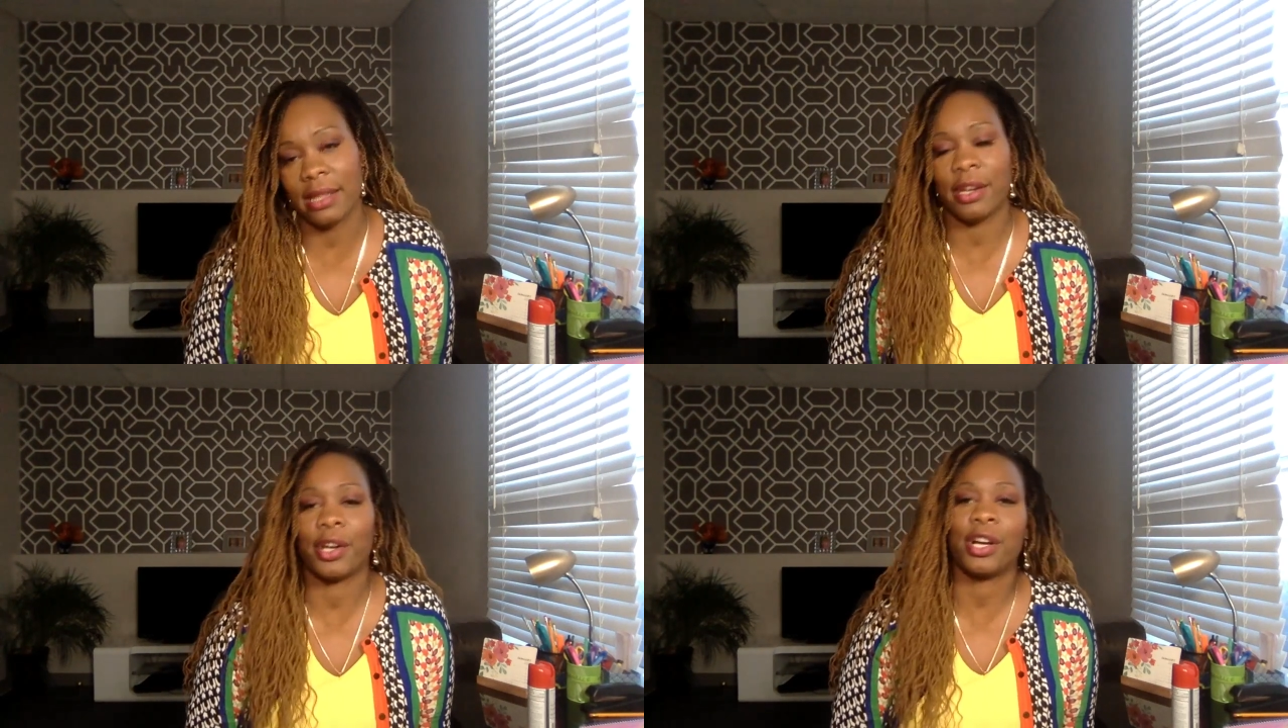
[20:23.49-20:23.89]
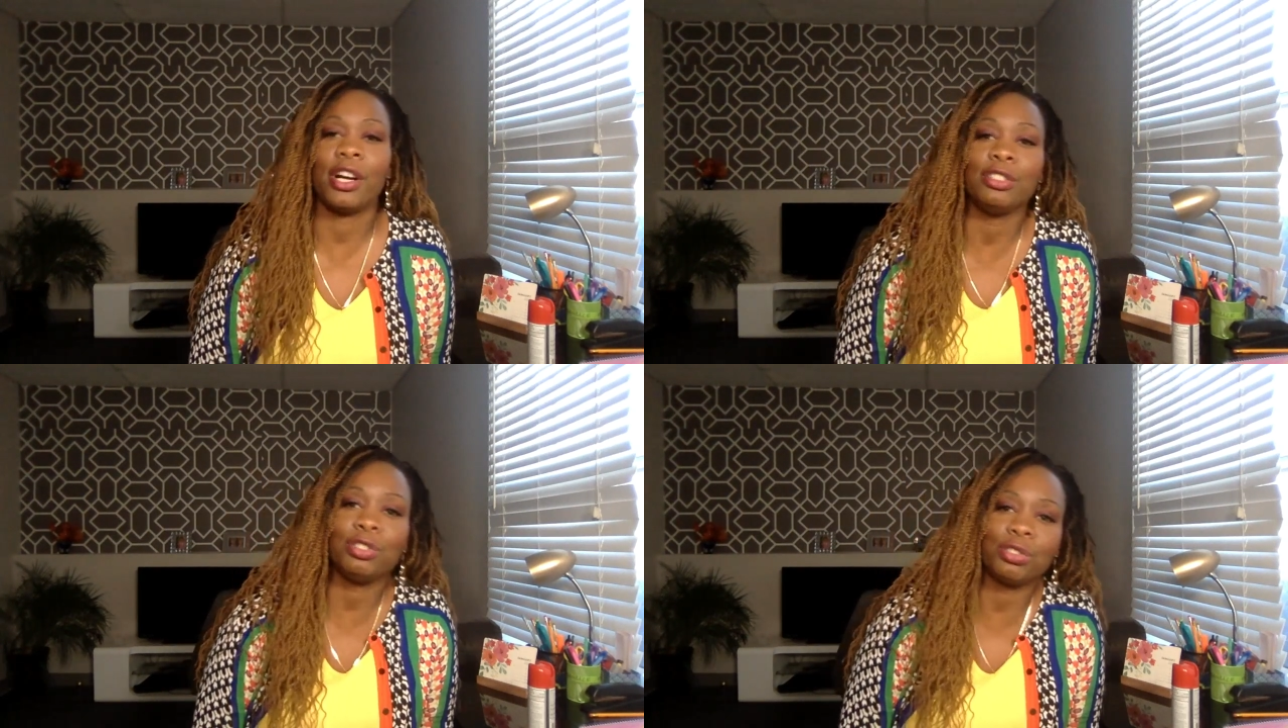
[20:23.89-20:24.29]
and your
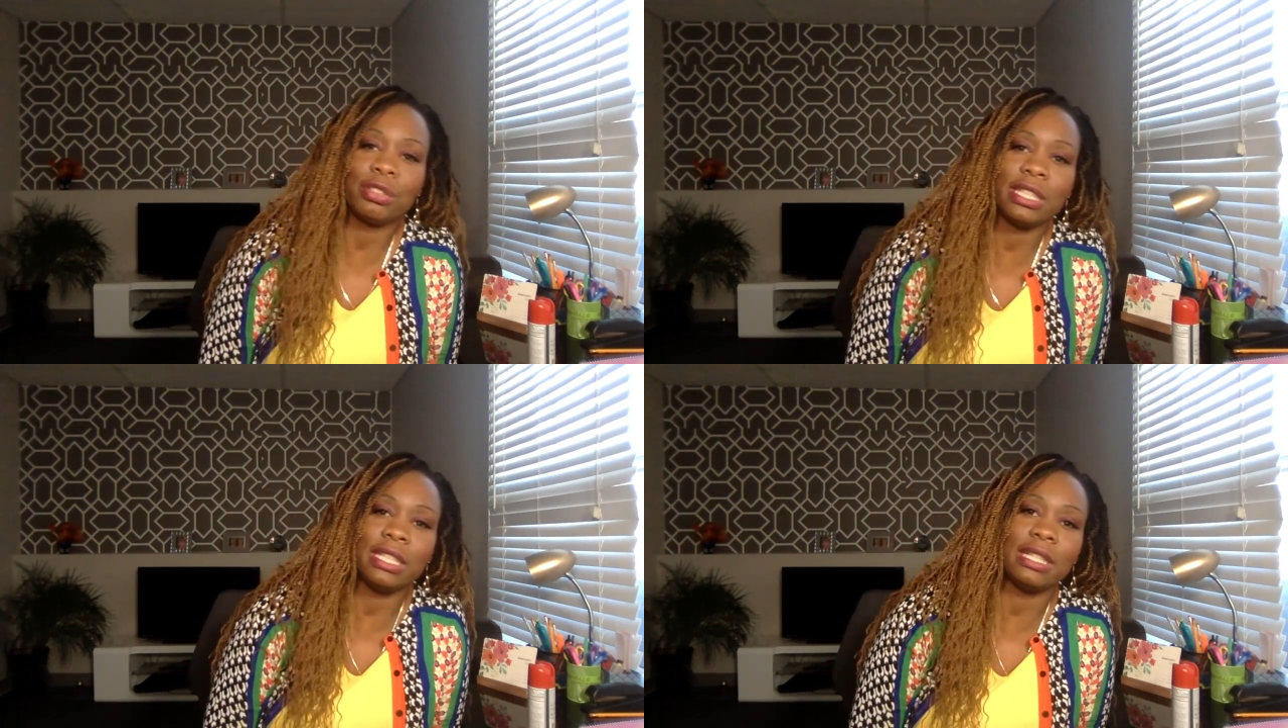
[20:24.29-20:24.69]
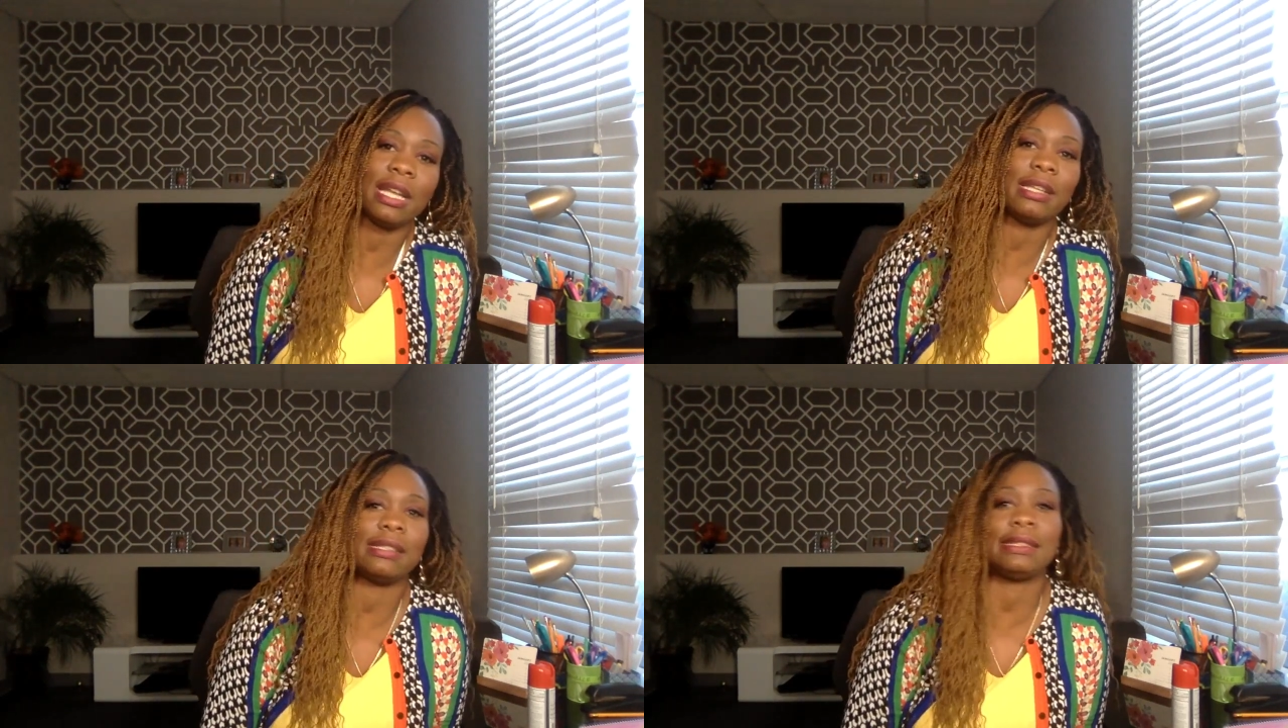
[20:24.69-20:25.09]
country
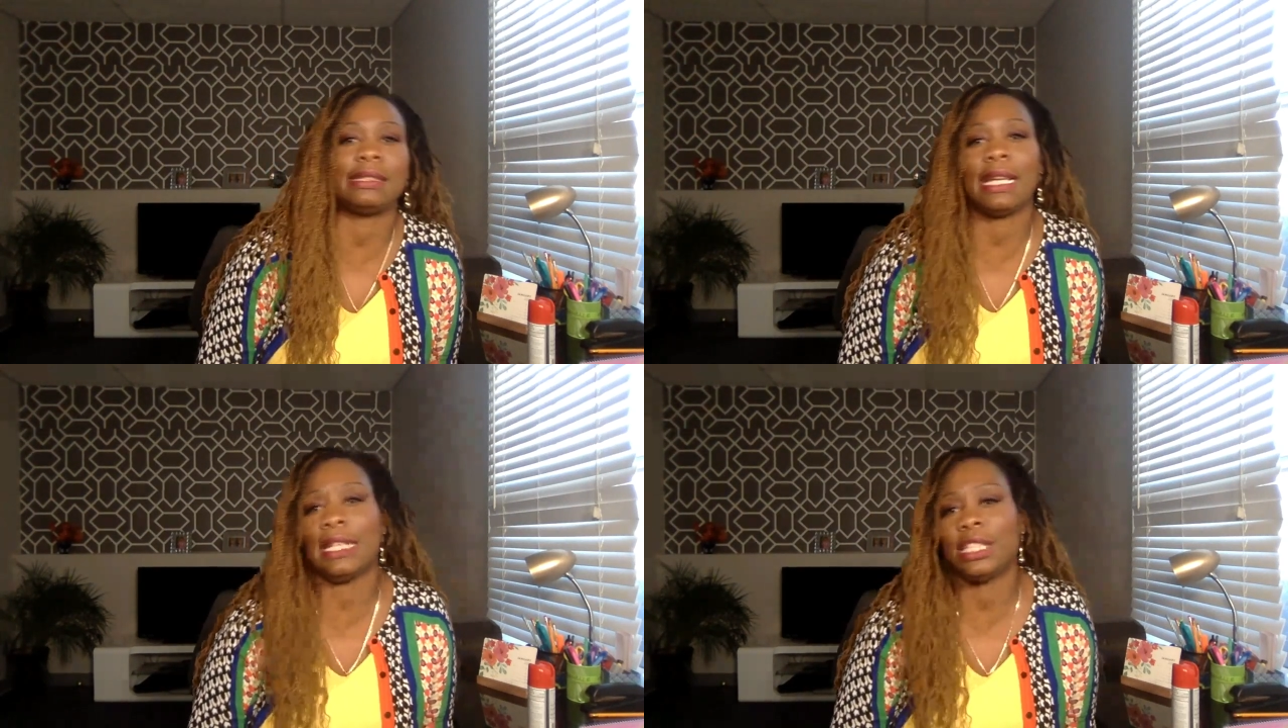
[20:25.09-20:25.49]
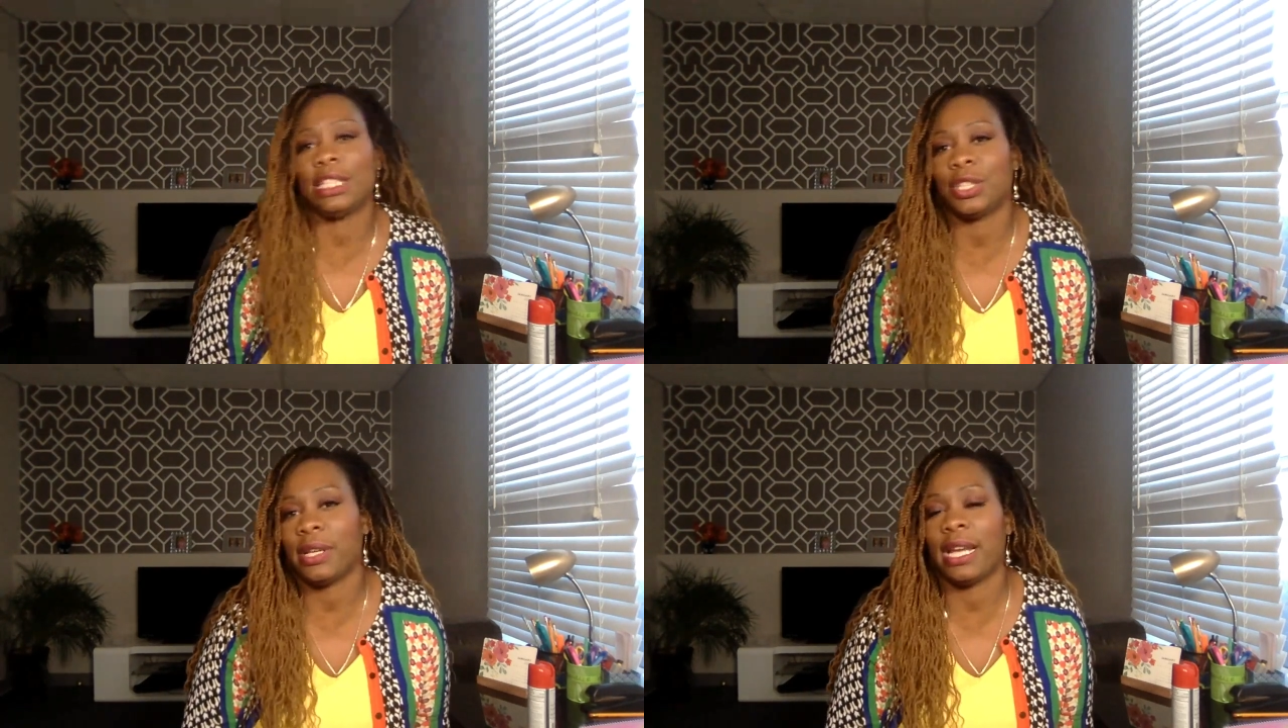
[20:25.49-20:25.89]
and the state
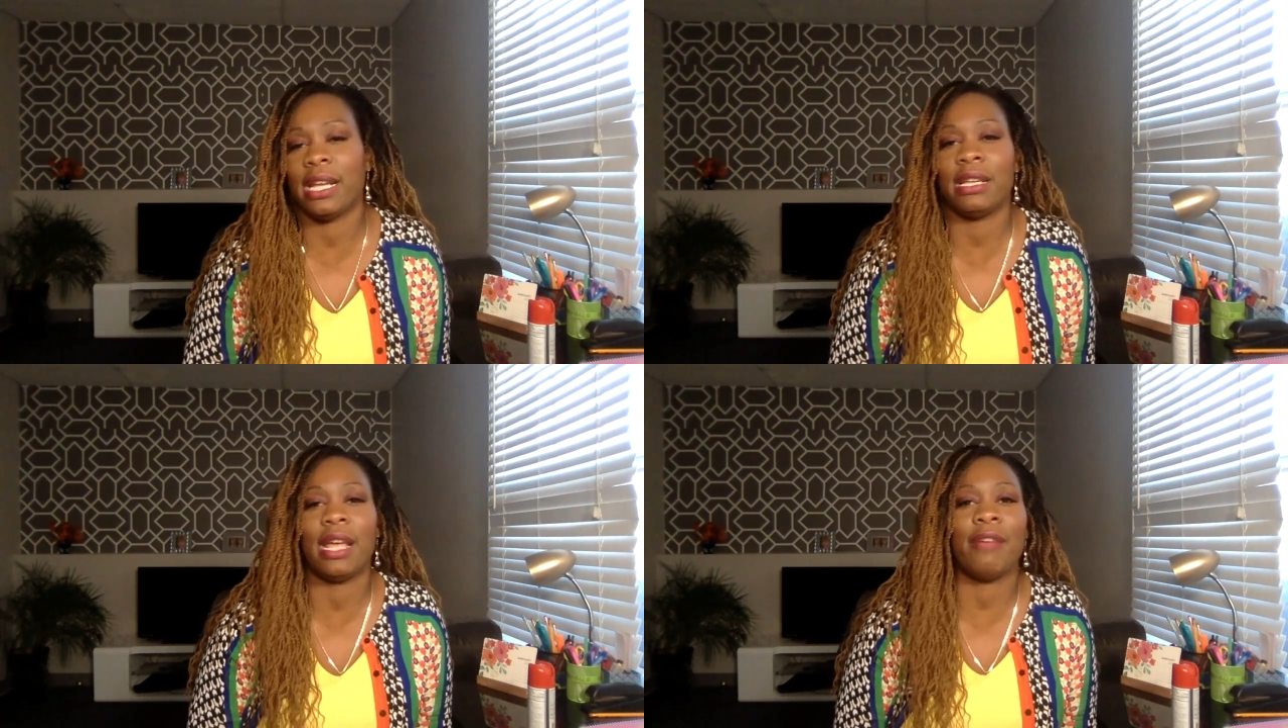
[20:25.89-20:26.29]
you're in.